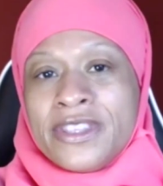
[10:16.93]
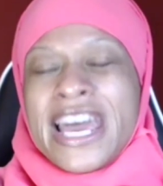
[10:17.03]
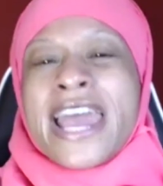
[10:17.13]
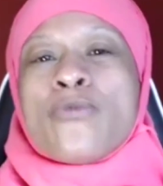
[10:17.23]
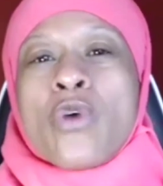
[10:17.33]

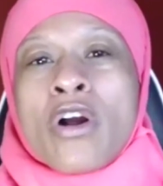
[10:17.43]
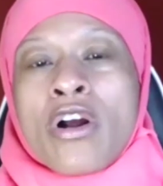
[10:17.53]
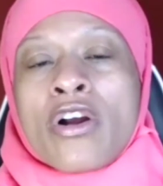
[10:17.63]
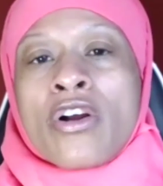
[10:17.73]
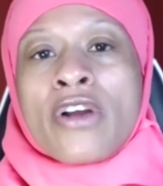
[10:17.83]
they
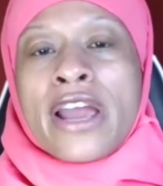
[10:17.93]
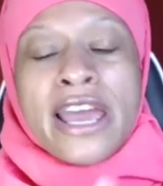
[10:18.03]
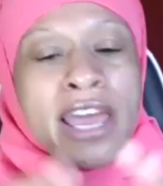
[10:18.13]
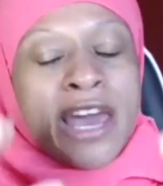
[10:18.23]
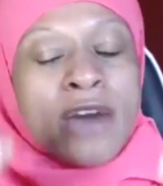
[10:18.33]
were
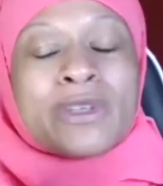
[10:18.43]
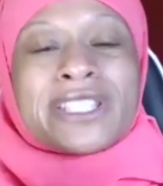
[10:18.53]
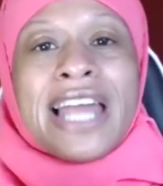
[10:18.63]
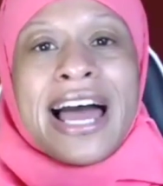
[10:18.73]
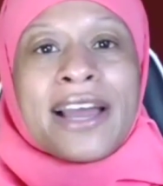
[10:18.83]
it, it,
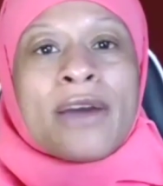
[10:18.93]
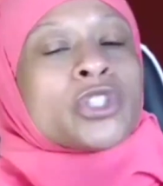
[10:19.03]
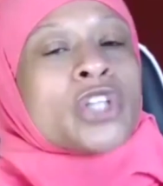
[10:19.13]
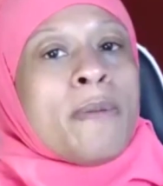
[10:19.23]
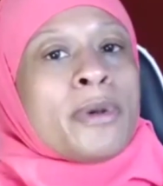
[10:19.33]
was like it
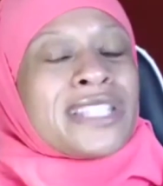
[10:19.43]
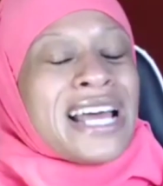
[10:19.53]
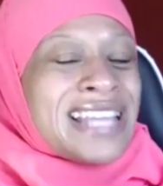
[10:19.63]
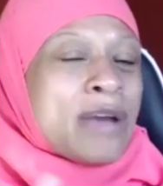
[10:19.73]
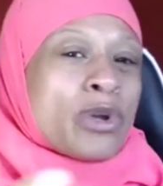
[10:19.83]
was almost
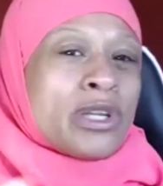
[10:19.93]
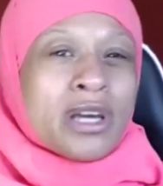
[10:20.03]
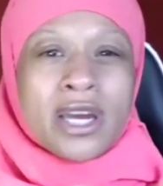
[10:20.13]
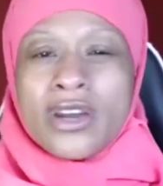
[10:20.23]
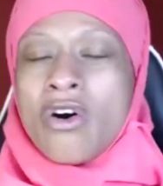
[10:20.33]
like they were
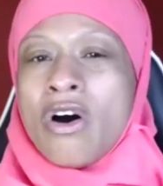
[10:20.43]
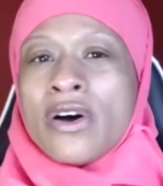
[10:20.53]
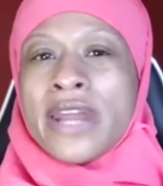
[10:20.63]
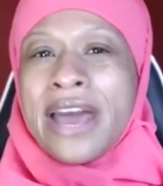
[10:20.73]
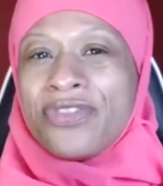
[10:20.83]
looking
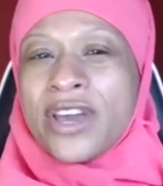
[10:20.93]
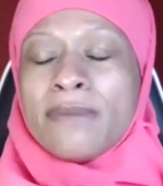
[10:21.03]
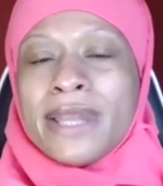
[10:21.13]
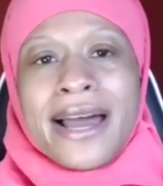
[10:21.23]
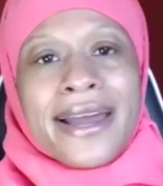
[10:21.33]
on at
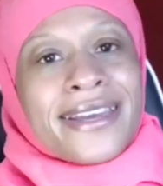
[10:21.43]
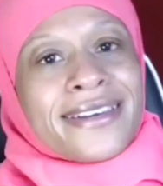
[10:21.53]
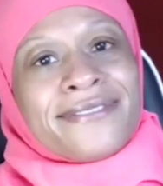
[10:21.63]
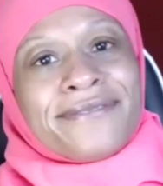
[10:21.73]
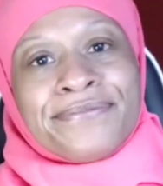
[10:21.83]
them like